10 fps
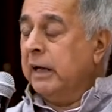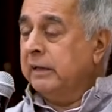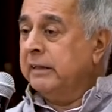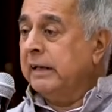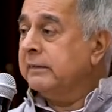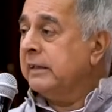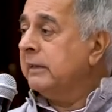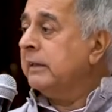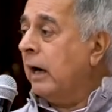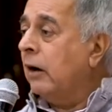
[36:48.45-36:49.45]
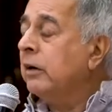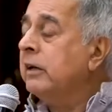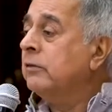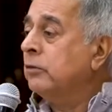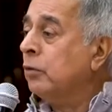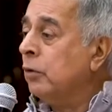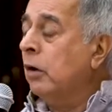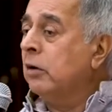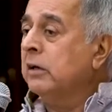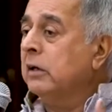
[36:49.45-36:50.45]
as Neha said, now is no
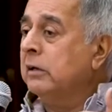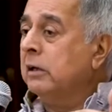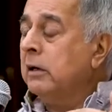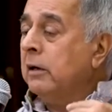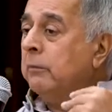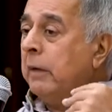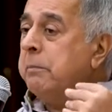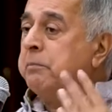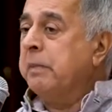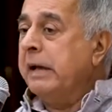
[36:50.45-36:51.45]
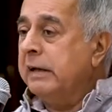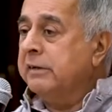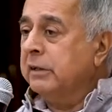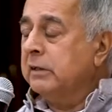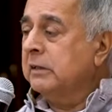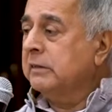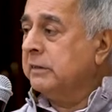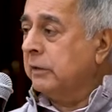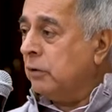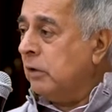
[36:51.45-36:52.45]
longer by paid
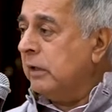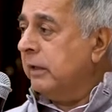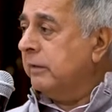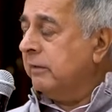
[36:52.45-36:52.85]
journalists at all.